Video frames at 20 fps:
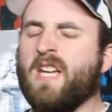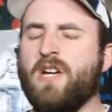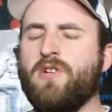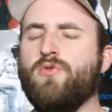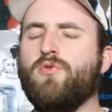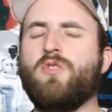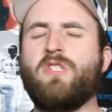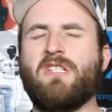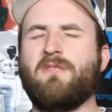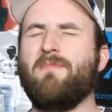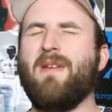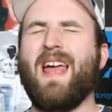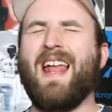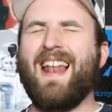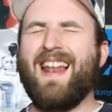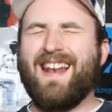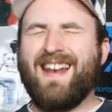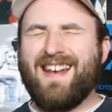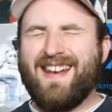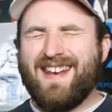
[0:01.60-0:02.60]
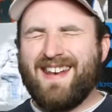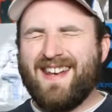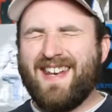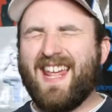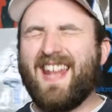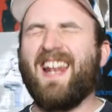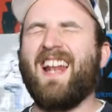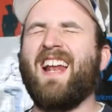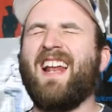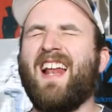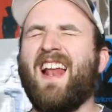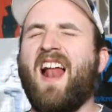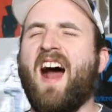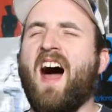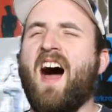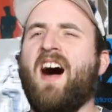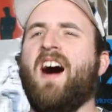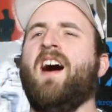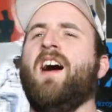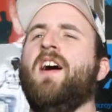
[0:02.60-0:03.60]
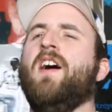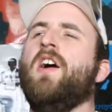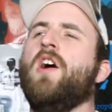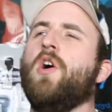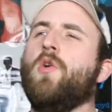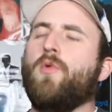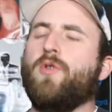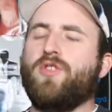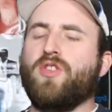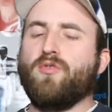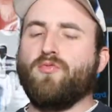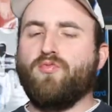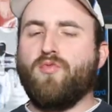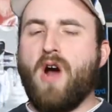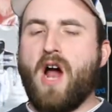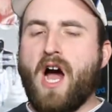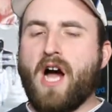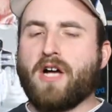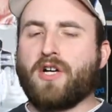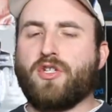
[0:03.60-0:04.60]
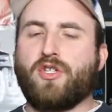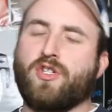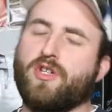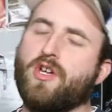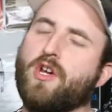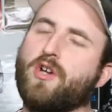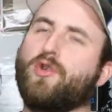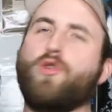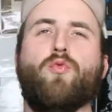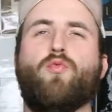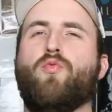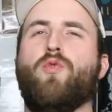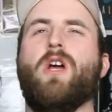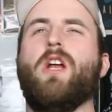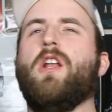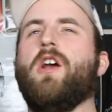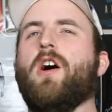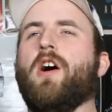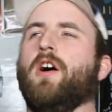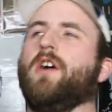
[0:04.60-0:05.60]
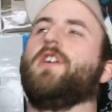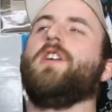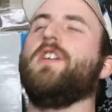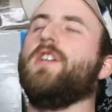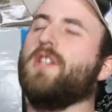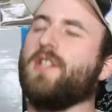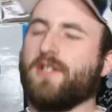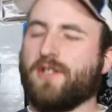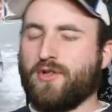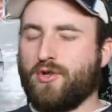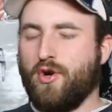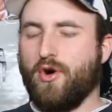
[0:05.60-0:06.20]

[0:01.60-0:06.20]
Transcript: Can you smell what the Rock's gorilla is